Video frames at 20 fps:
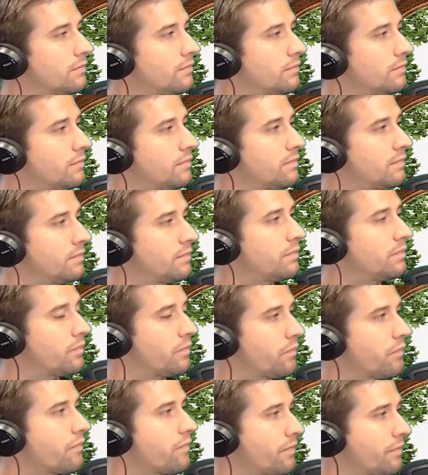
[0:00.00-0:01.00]

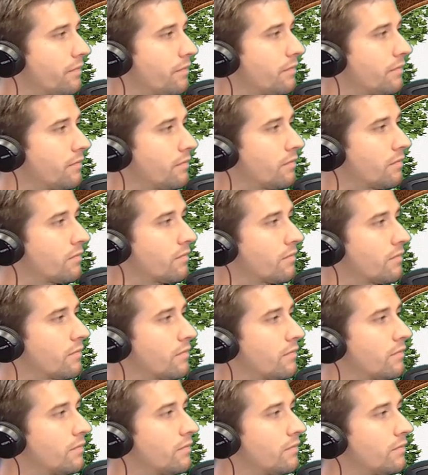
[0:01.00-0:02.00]

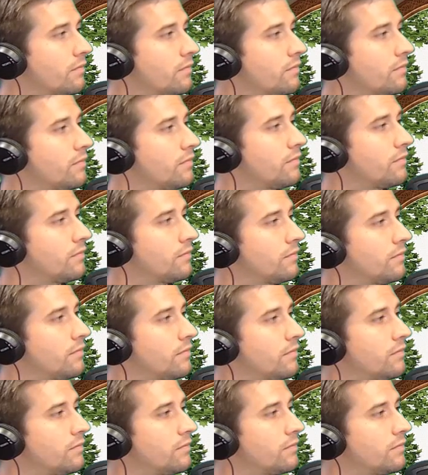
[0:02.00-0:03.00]

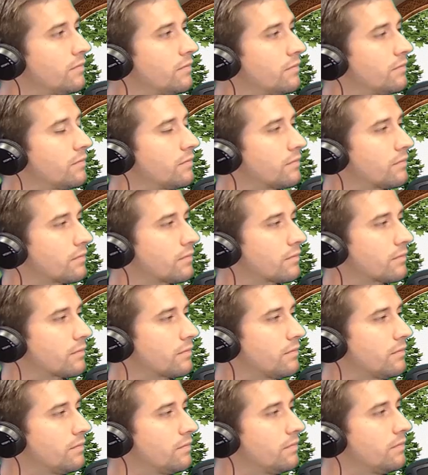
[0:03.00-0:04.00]

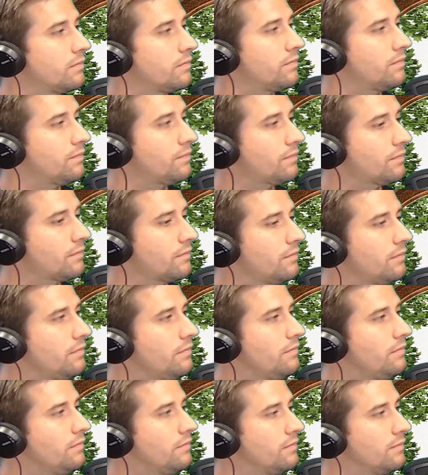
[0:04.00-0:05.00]

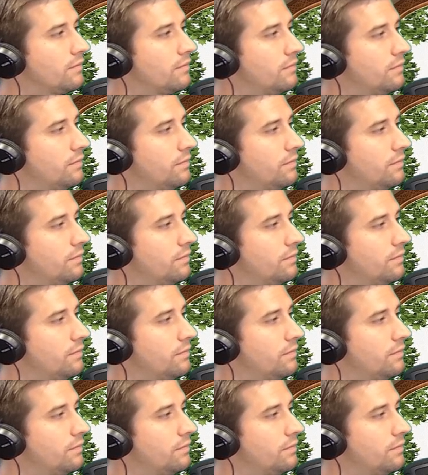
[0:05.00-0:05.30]
(silent)